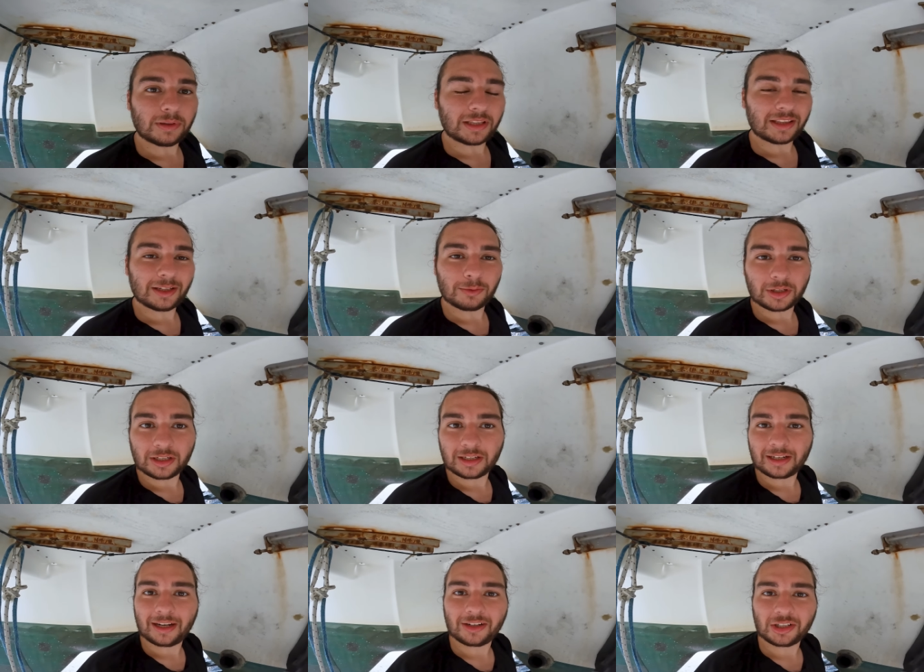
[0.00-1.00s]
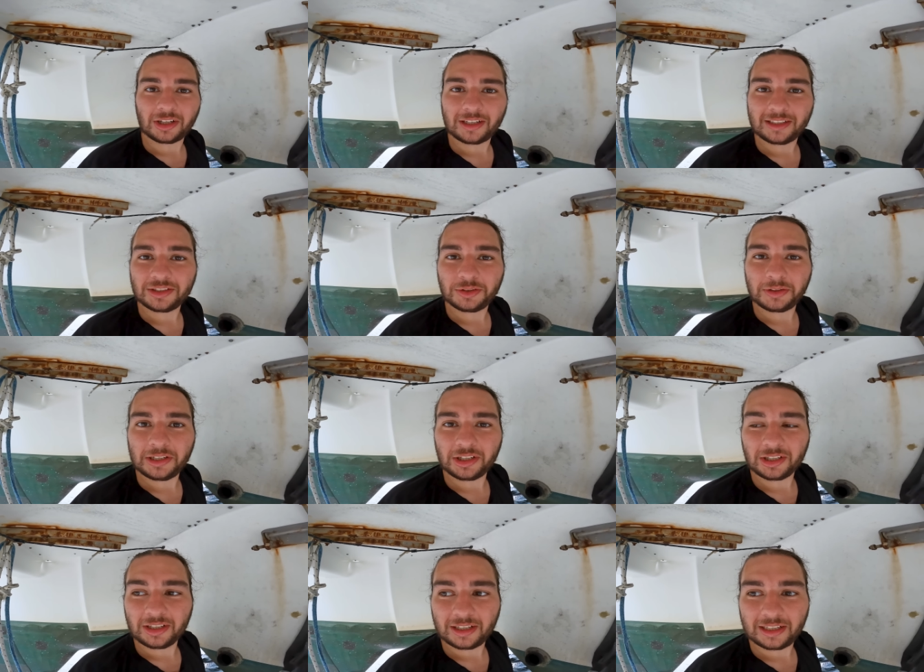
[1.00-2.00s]
But the thing we're gonna kind of run into
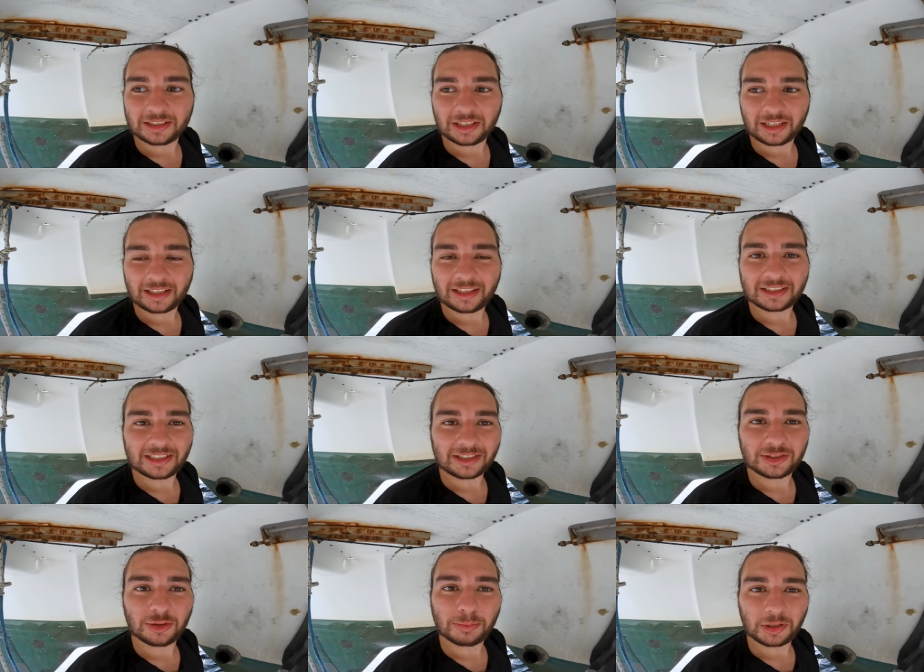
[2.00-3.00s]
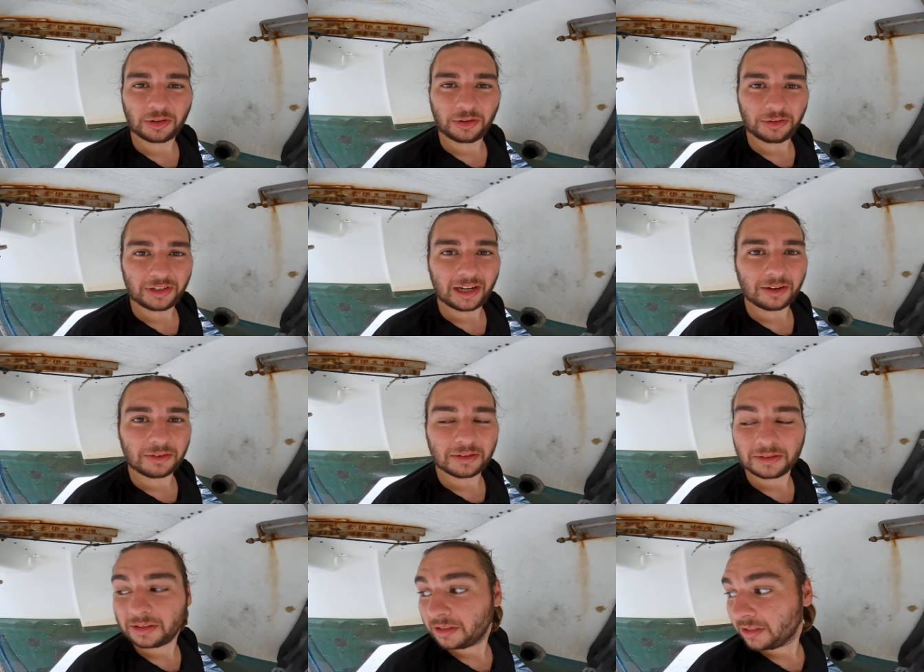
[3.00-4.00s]
here is like this thing's super glued
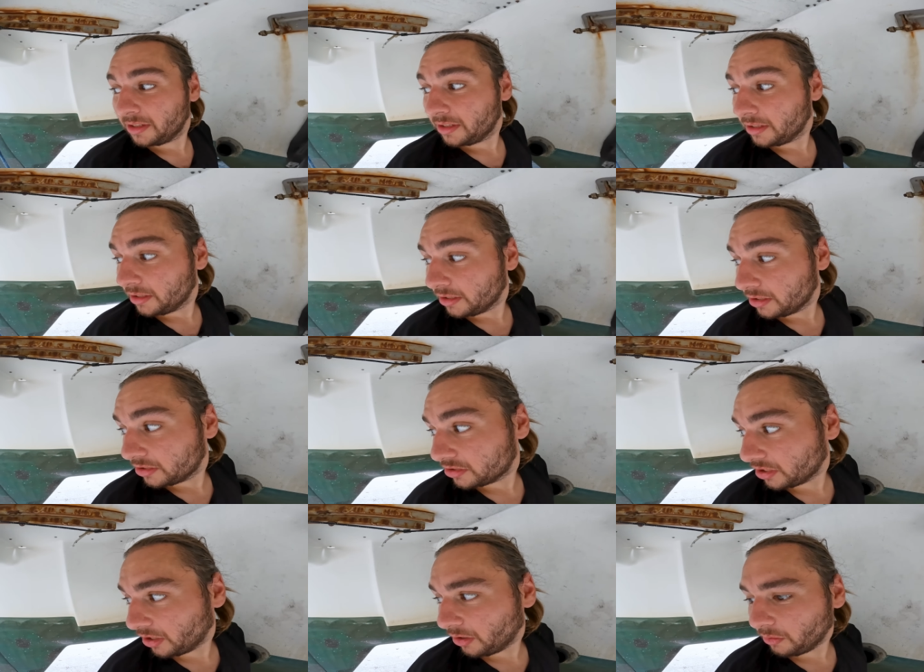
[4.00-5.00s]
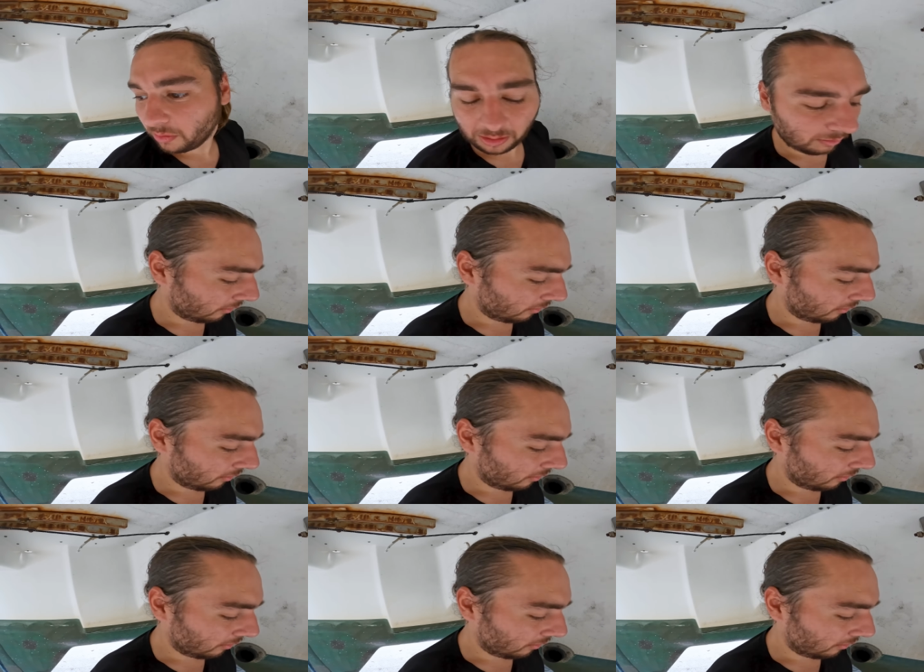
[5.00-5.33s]
down. So